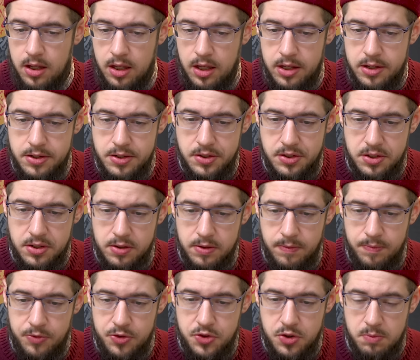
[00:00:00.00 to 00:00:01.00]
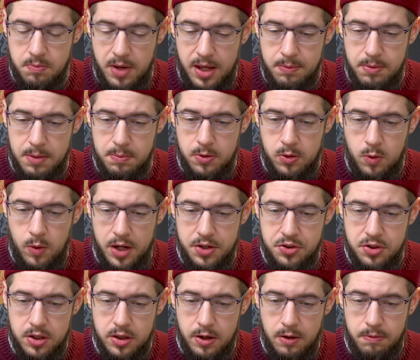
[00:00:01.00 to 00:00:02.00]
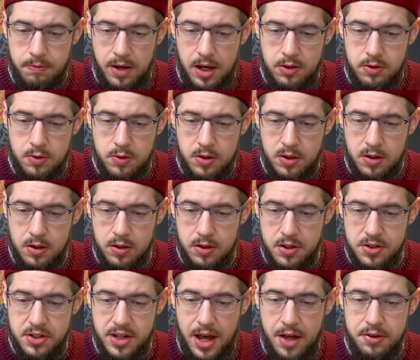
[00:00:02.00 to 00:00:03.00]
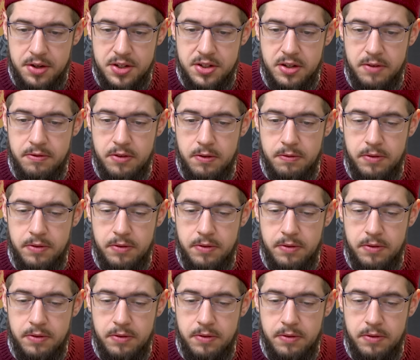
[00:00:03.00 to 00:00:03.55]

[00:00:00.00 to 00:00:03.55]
is should make people question their faith or the soundness of their